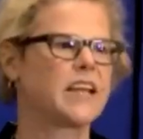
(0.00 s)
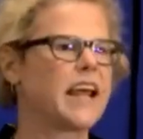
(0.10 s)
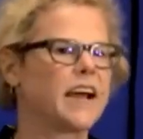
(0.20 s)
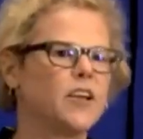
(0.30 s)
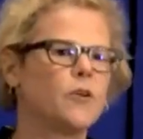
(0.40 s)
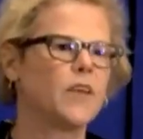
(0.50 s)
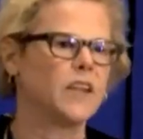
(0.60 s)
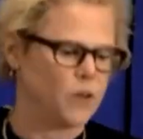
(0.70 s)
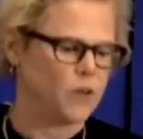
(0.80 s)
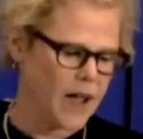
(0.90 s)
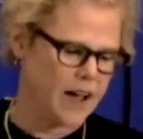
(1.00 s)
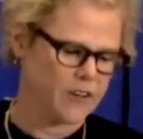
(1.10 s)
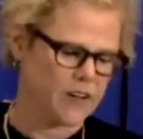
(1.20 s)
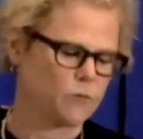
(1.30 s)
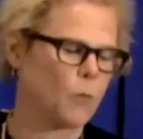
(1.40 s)
Now, uh, today I know that you
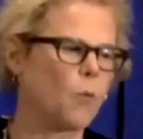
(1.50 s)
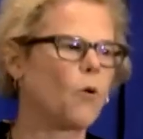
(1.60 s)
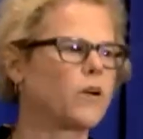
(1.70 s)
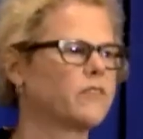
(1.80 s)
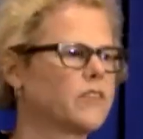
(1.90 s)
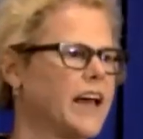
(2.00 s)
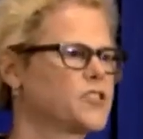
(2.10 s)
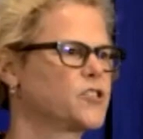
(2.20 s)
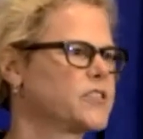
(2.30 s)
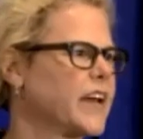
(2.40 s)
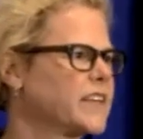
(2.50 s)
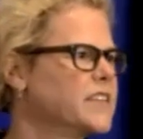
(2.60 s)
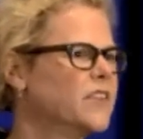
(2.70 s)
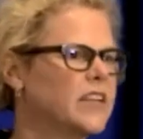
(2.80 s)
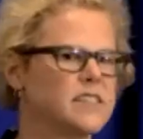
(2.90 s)
have a report of last year's
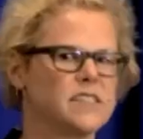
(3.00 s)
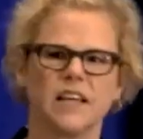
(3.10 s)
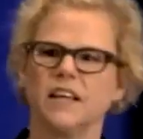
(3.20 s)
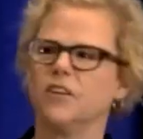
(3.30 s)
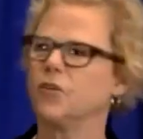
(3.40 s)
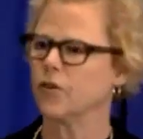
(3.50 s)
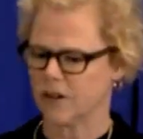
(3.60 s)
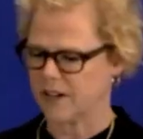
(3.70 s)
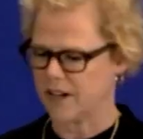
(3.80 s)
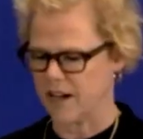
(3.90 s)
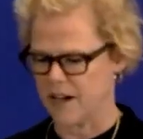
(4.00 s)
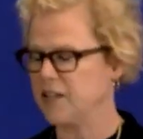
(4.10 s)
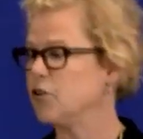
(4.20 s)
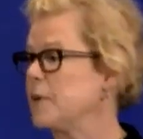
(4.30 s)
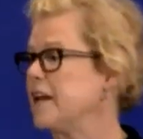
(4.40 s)
activities in your,
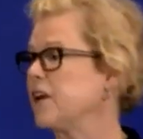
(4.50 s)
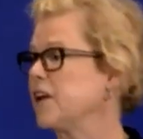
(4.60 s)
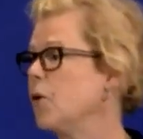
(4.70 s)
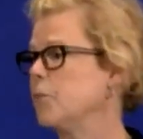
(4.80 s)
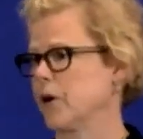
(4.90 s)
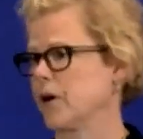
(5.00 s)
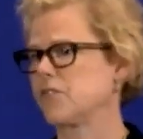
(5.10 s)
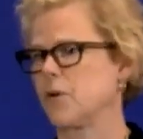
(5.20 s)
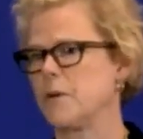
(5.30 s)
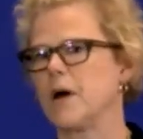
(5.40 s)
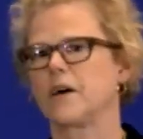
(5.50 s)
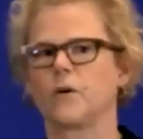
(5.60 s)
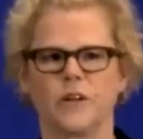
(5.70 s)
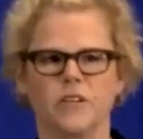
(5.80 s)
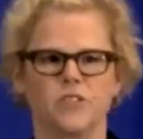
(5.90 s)
uh, in your meeting notebook, so I'm
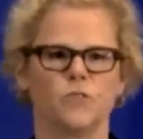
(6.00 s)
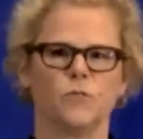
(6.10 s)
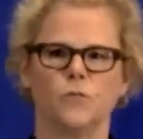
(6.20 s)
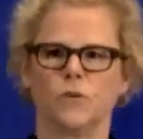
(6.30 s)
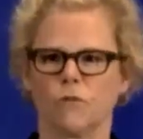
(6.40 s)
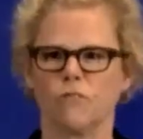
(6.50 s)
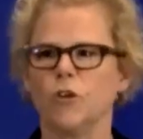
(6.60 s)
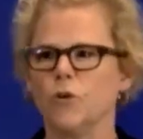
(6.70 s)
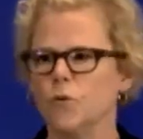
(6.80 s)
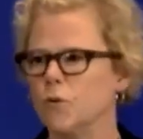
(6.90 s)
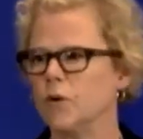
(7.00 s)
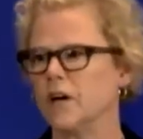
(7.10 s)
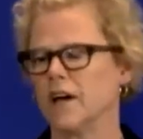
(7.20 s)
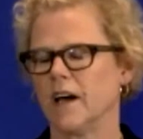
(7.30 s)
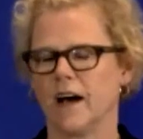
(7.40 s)
not going to
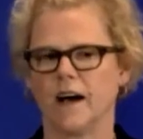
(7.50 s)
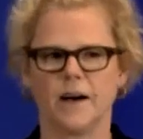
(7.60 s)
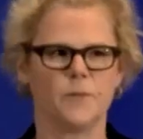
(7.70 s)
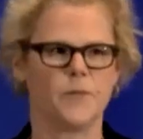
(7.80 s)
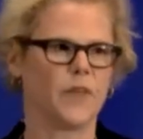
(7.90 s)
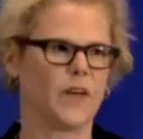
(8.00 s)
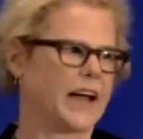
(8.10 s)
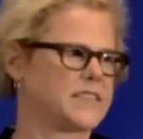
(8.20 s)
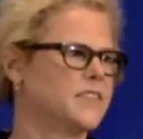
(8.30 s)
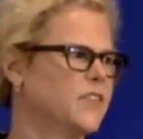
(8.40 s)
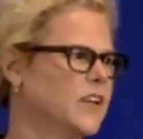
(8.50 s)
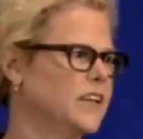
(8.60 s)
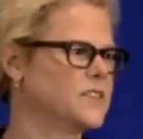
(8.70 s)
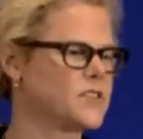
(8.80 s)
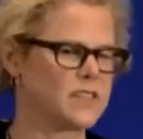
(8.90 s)
review uh, the
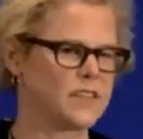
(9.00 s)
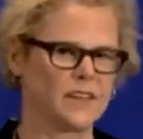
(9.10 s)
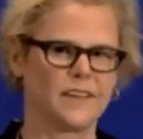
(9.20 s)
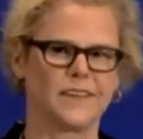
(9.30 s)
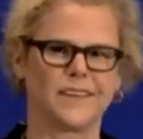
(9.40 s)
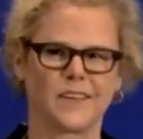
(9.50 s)
activities